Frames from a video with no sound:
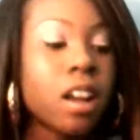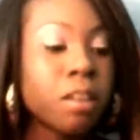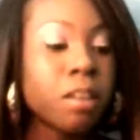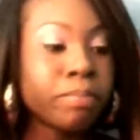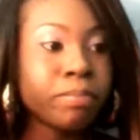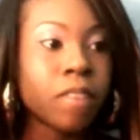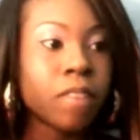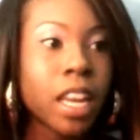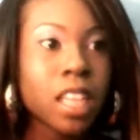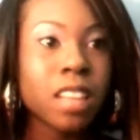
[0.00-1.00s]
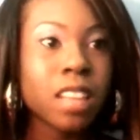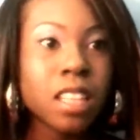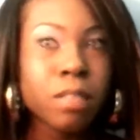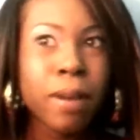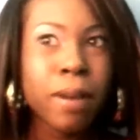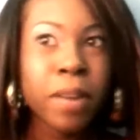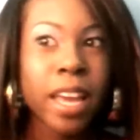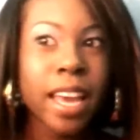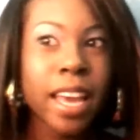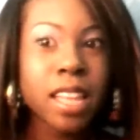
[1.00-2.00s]
Um I think that's about
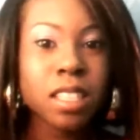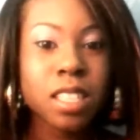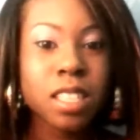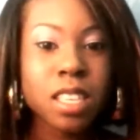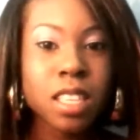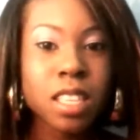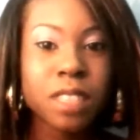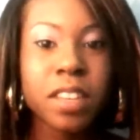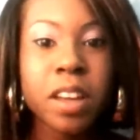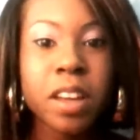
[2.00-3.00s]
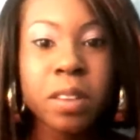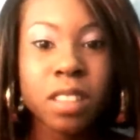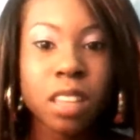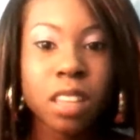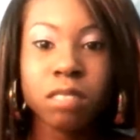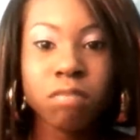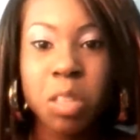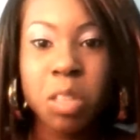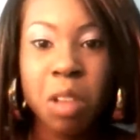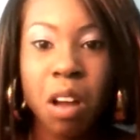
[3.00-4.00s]
it. This video is not
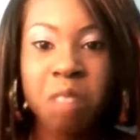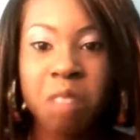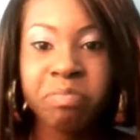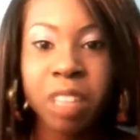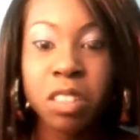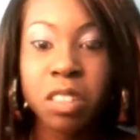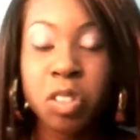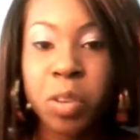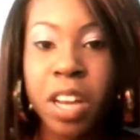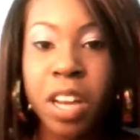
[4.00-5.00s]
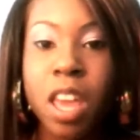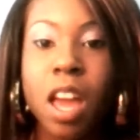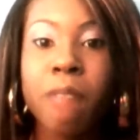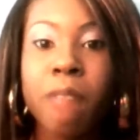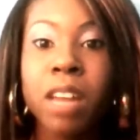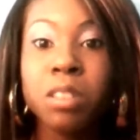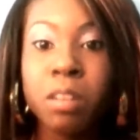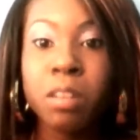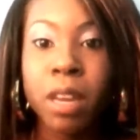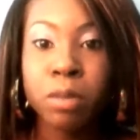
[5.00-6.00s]
too long, not too short. I'm not
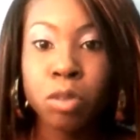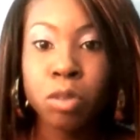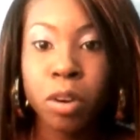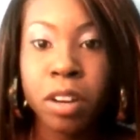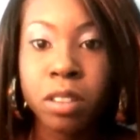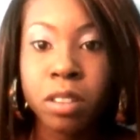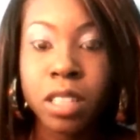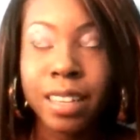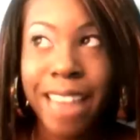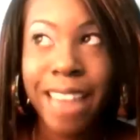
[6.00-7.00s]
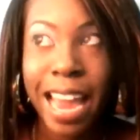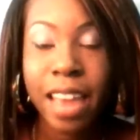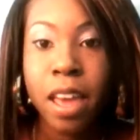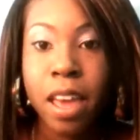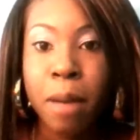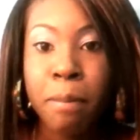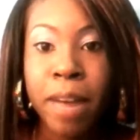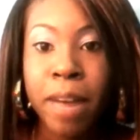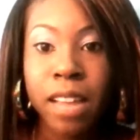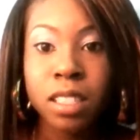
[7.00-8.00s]
doing a makeup tutorial today,
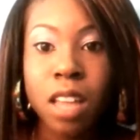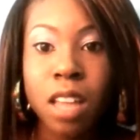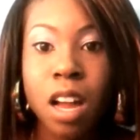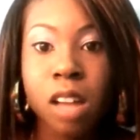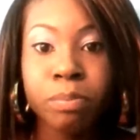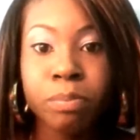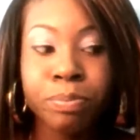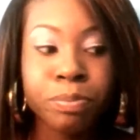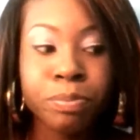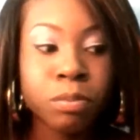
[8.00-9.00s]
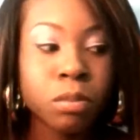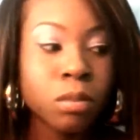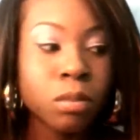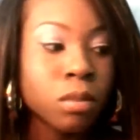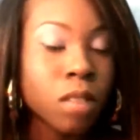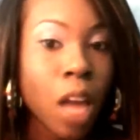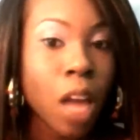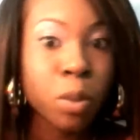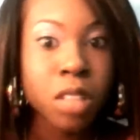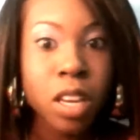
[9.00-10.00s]
but um, I
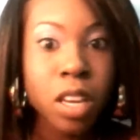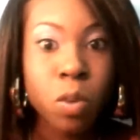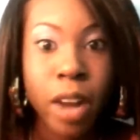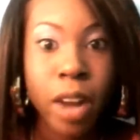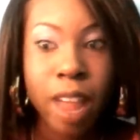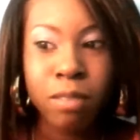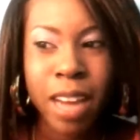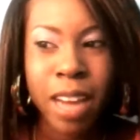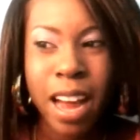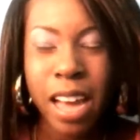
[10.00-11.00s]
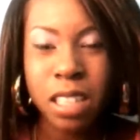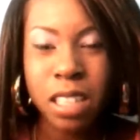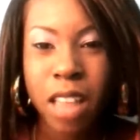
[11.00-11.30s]
will tell you what I have on my eyes.